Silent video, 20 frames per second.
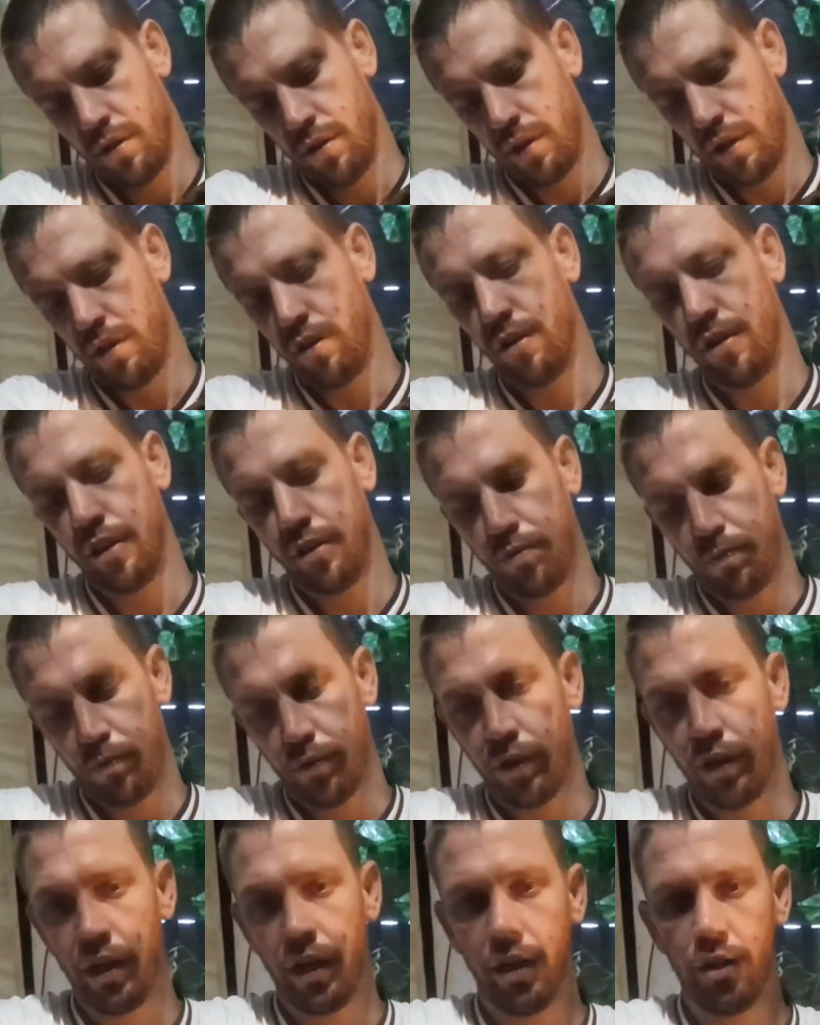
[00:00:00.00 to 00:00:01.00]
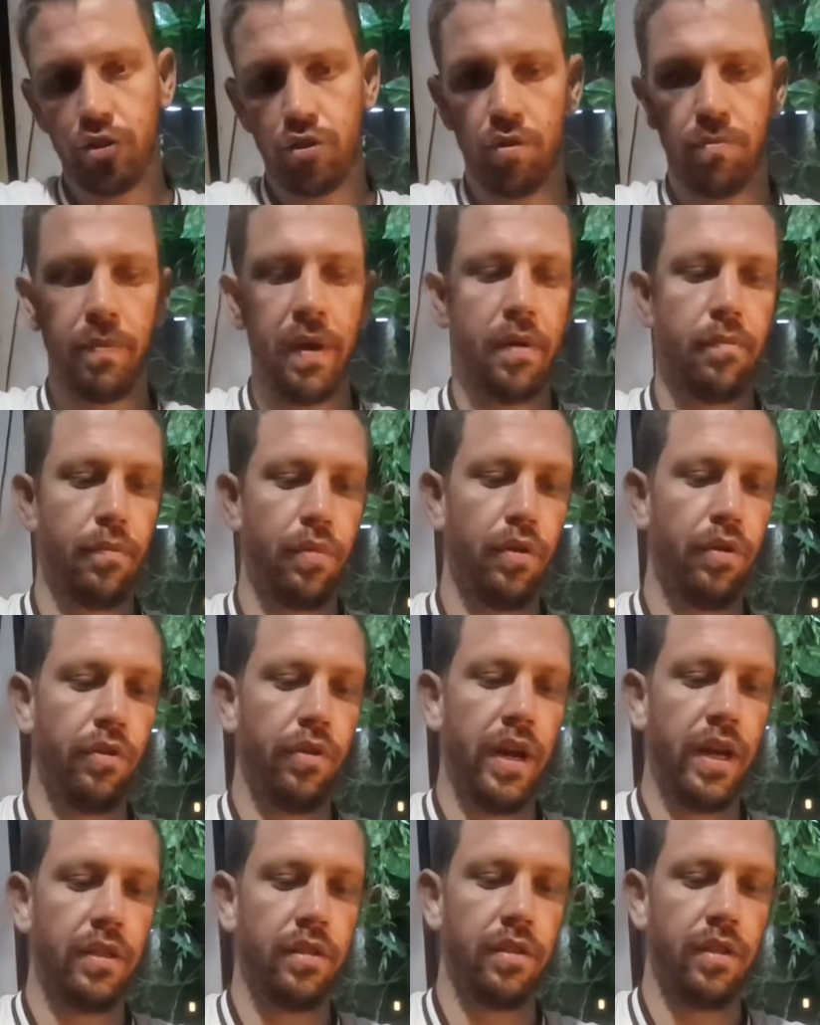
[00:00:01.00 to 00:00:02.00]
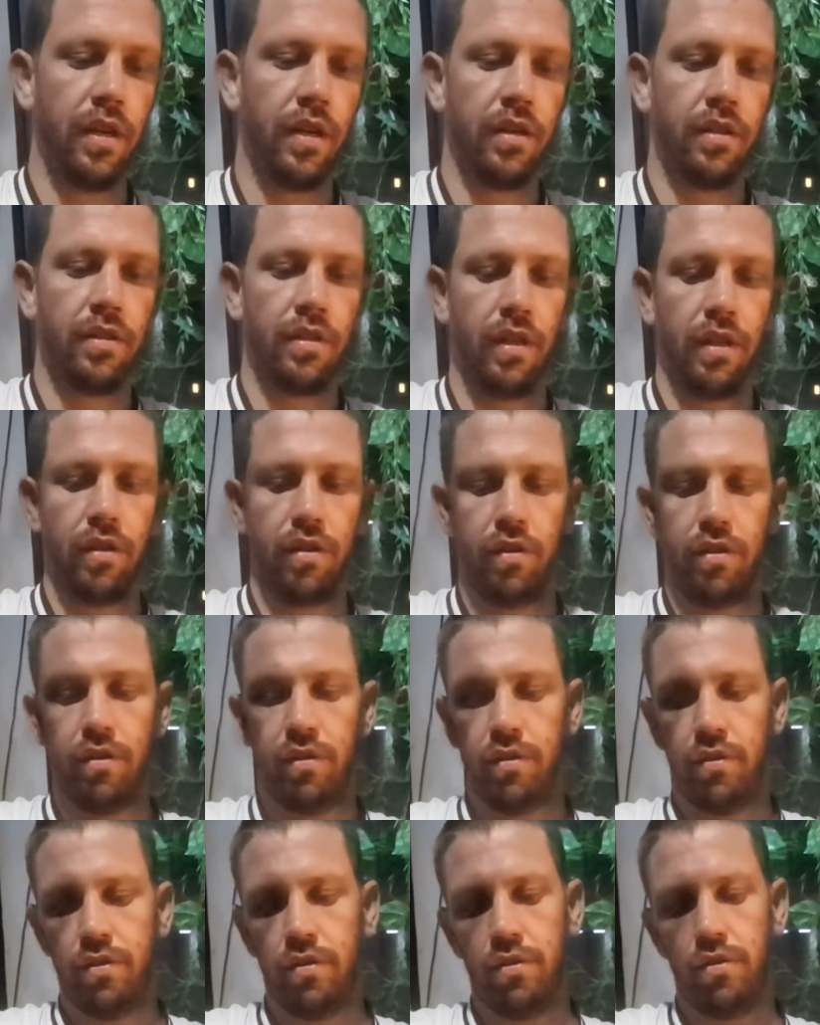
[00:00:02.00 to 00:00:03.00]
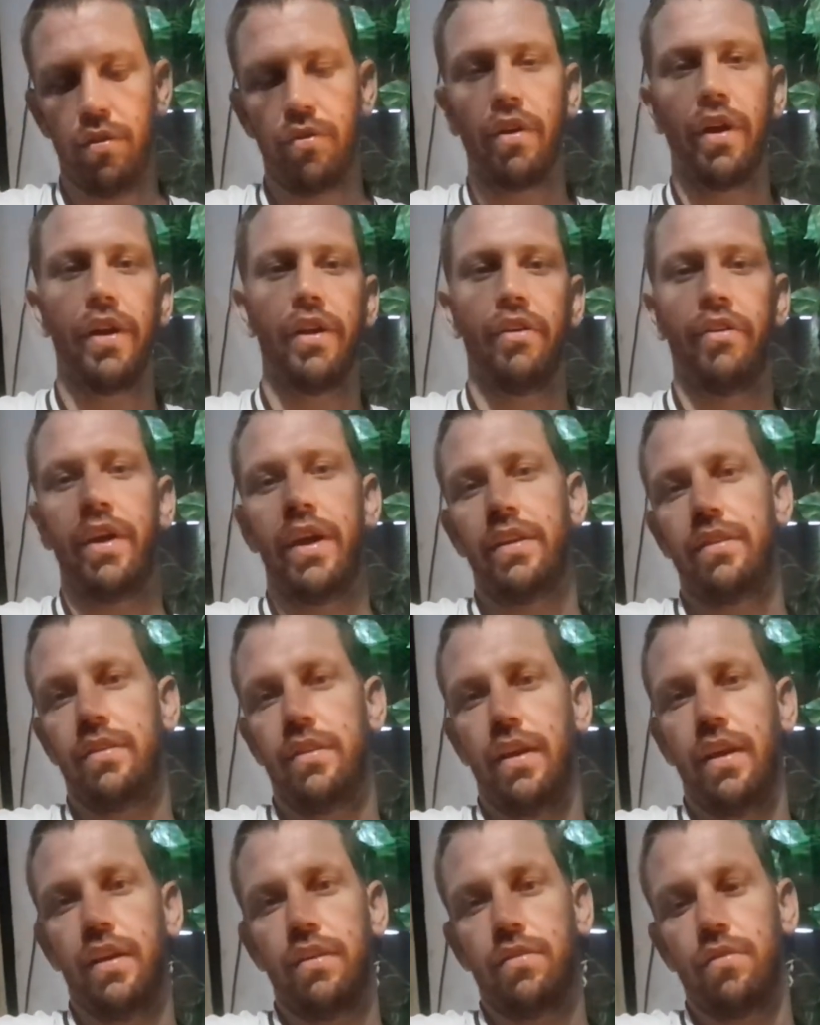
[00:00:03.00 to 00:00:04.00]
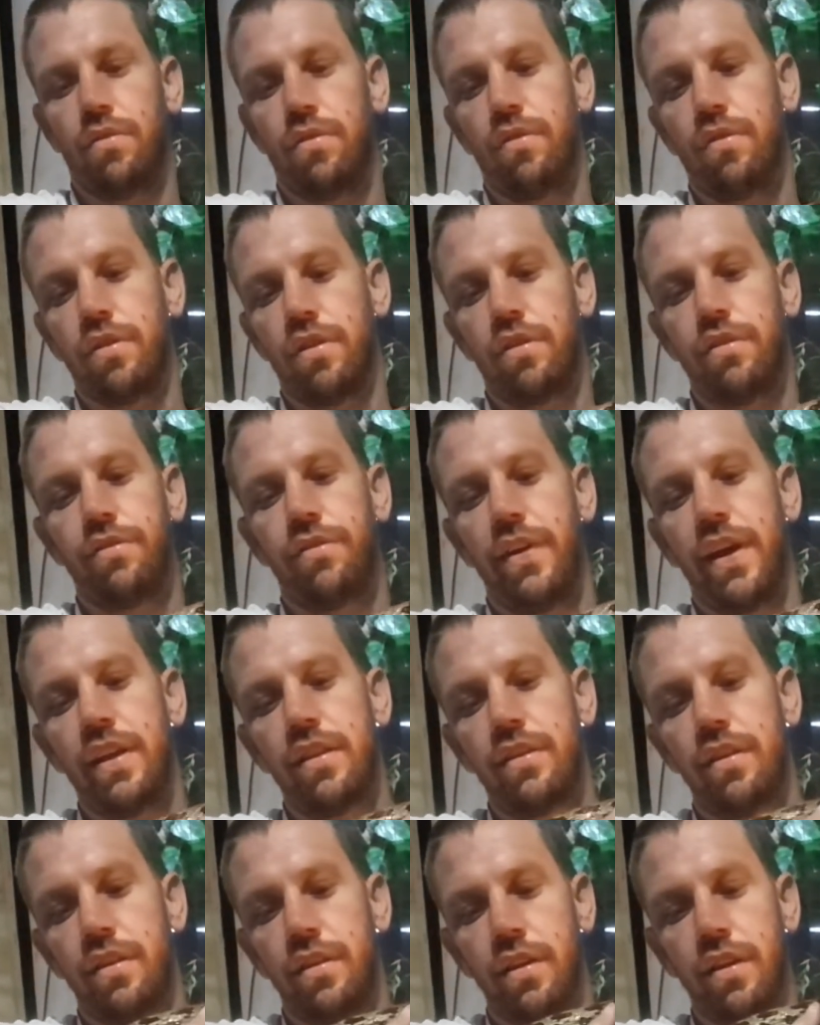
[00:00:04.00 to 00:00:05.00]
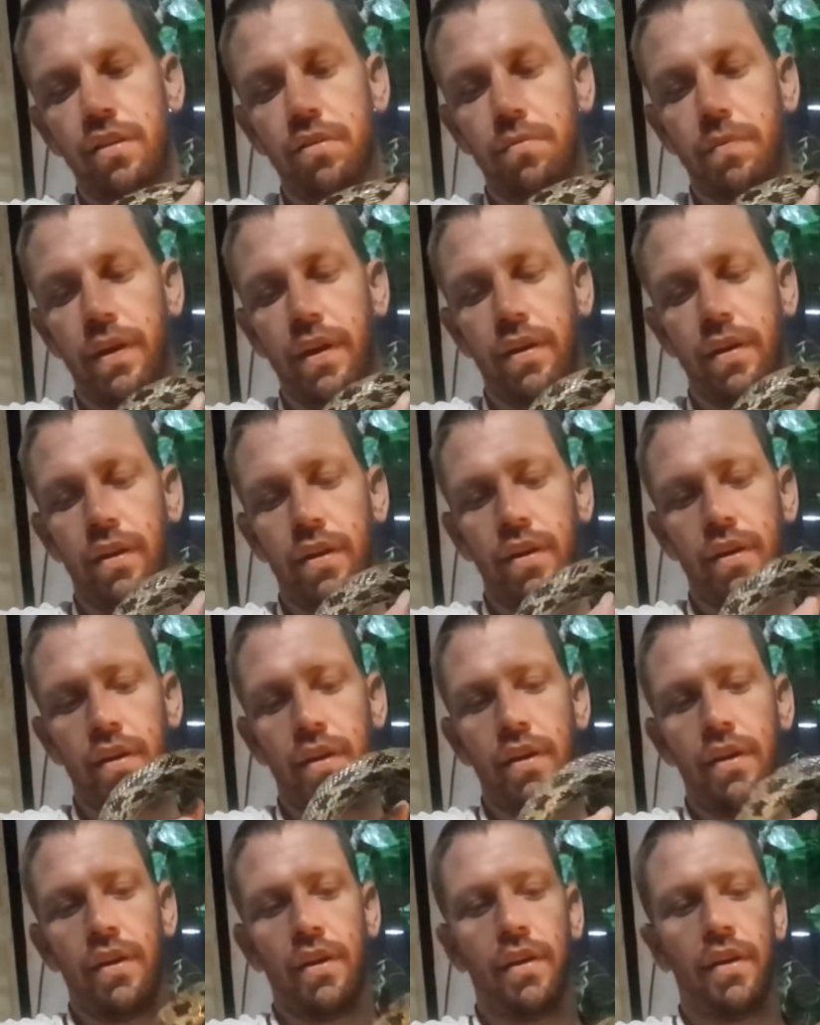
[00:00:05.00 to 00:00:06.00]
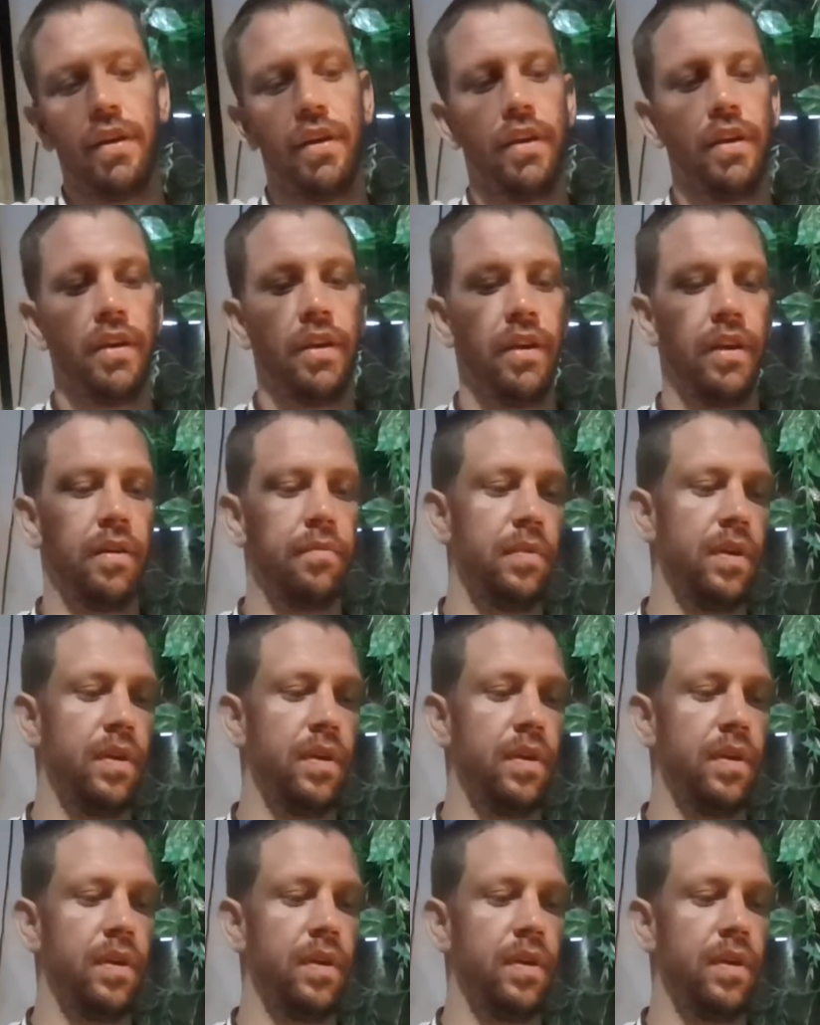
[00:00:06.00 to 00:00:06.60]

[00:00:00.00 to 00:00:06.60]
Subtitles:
They're not as pretty as your bamboo rat snakes and your rhino rat snakes and all those fancy things, but I